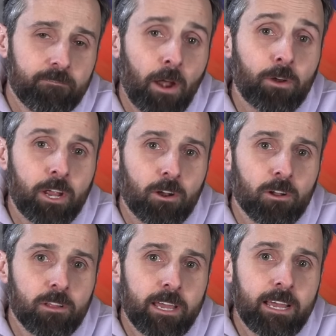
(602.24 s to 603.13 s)
very
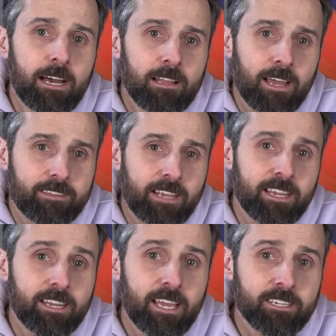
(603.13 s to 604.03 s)
early, like they
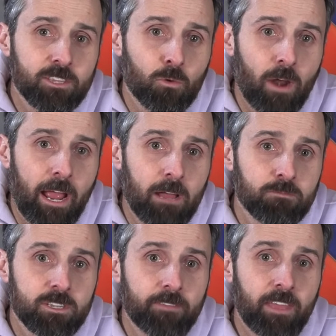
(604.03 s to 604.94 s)
did against the
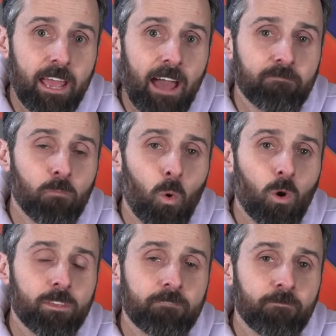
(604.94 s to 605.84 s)
Rams, that they have
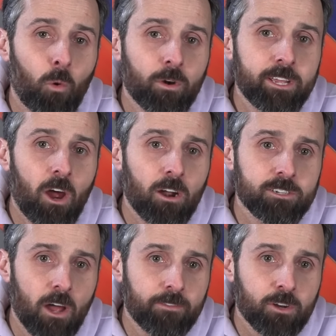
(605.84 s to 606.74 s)
more than 40
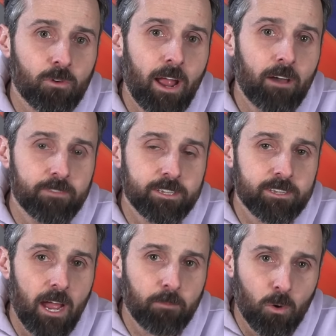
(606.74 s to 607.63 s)
yards on the ground this
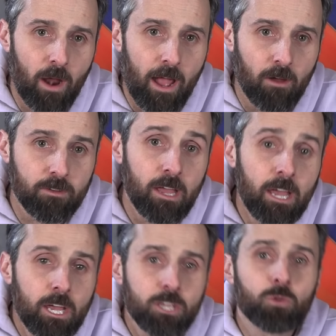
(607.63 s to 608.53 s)
time around.
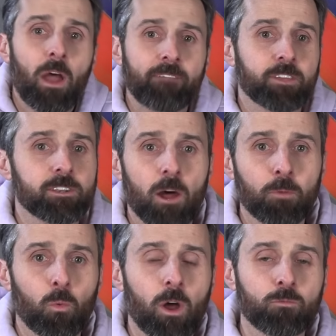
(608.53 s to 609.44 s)
You have the
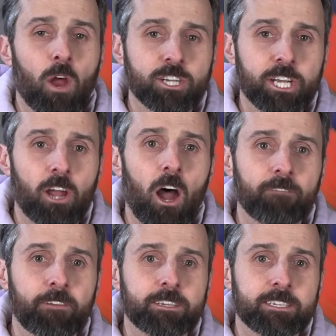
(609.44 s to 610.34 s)
number one rushing
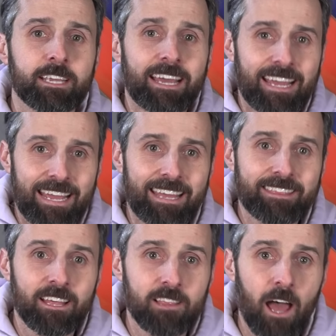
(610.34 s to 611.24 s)
offense
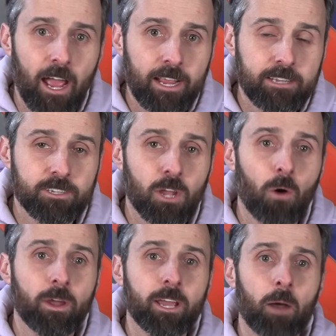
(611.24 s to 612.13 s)
in the Lions
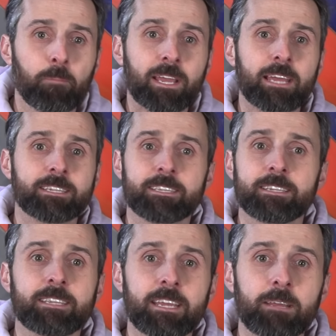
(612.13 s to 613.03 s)
going up against a
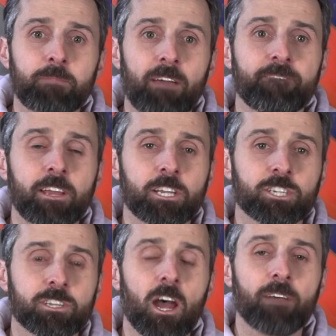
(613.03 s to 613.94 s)
team that
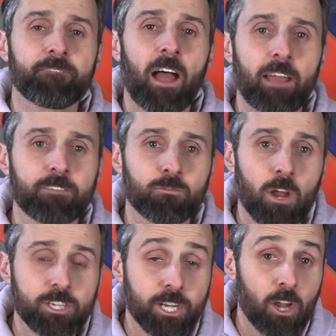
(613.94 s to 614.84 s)
finished top 5 in
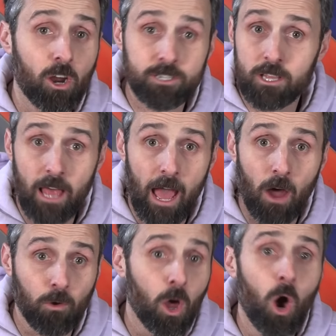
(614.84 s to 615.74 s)
rushing yards
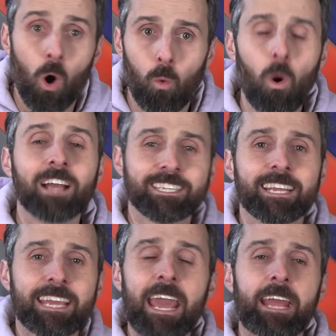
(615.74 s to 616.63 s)
allowed. Once
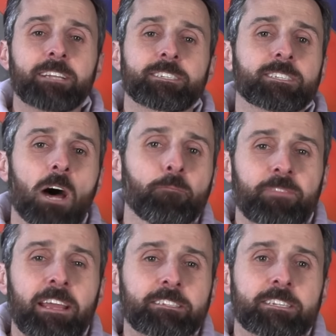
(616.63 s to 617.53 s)
again,
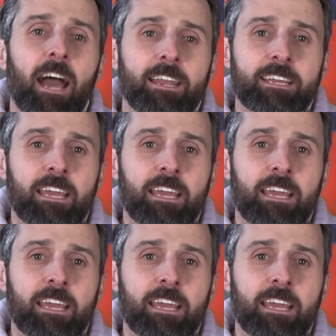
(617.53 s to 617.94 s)
something's gotta